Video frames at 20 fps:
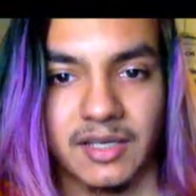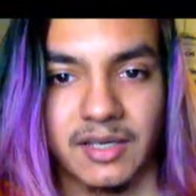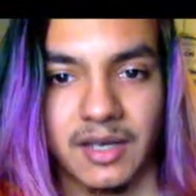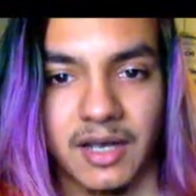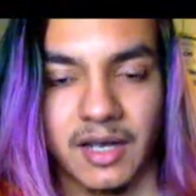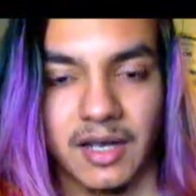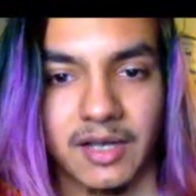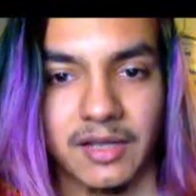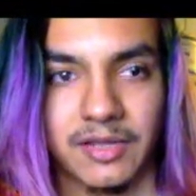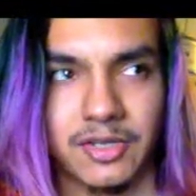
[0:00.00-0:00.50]

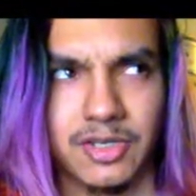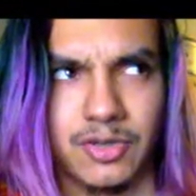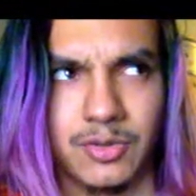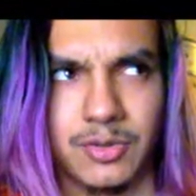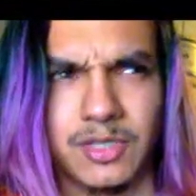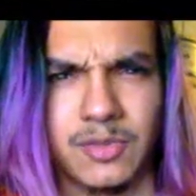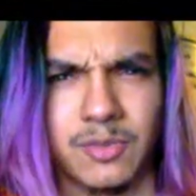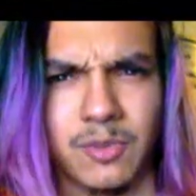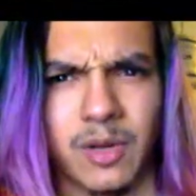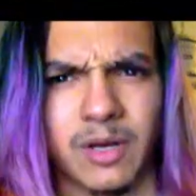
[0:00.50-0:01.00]
the
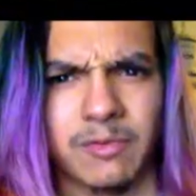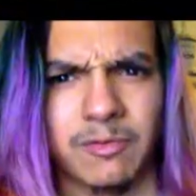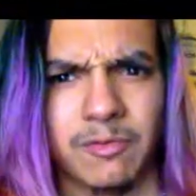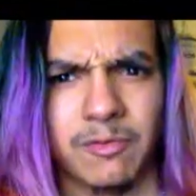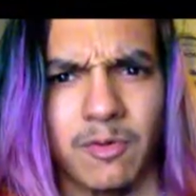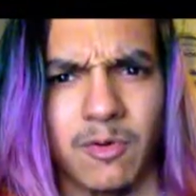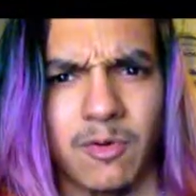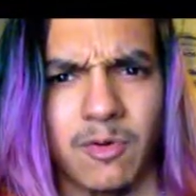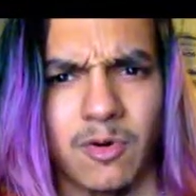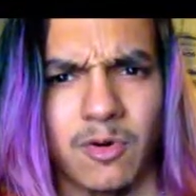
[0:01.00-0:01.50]
newest one
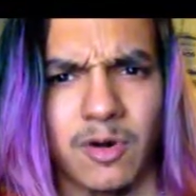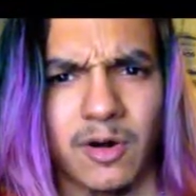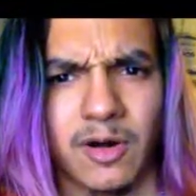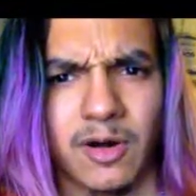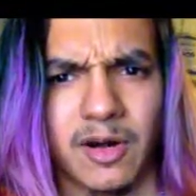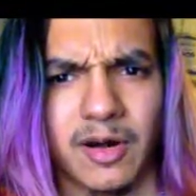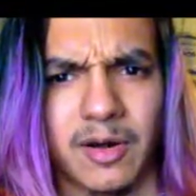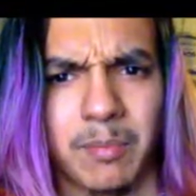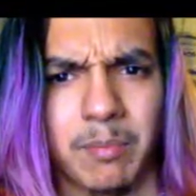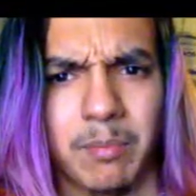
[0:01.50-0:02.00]

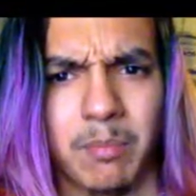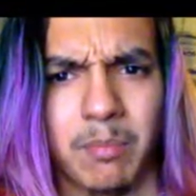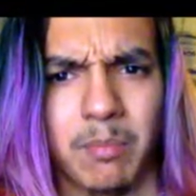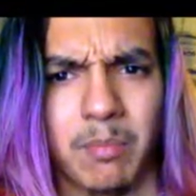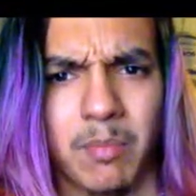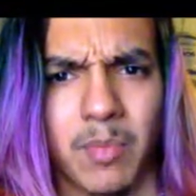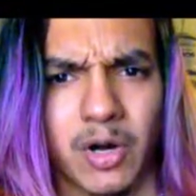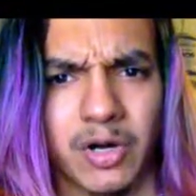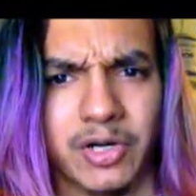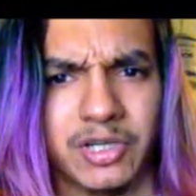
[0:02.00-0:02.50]
for
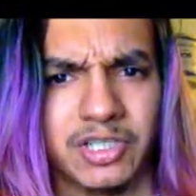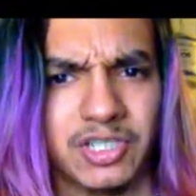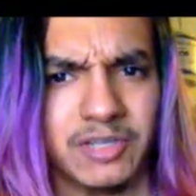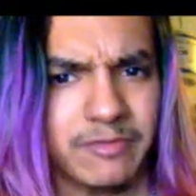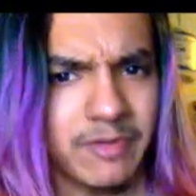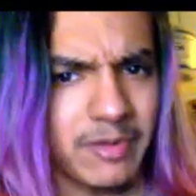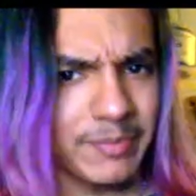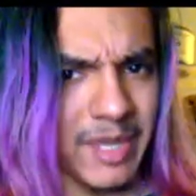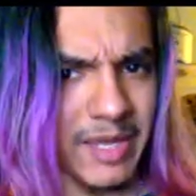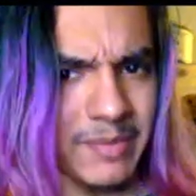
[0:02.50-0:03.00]
March,
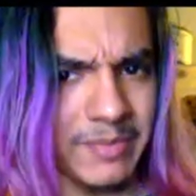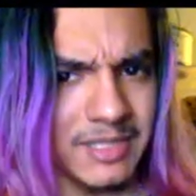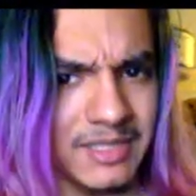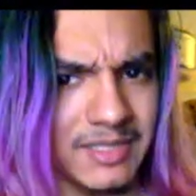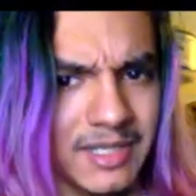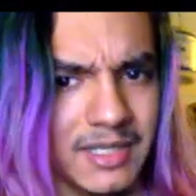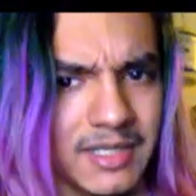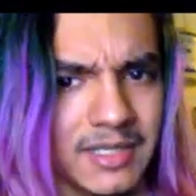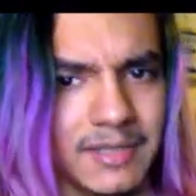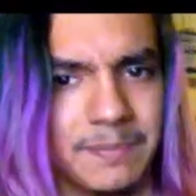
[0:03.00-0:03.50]
if I'm not
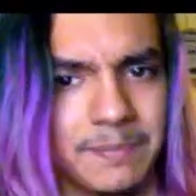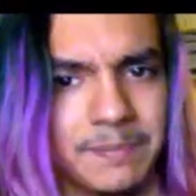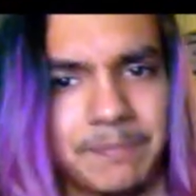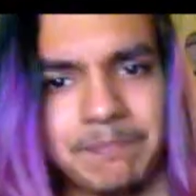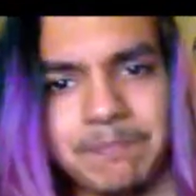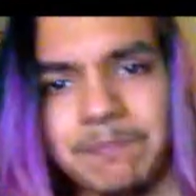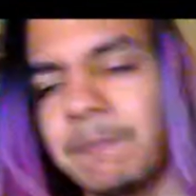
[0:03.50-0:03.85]
mistaken.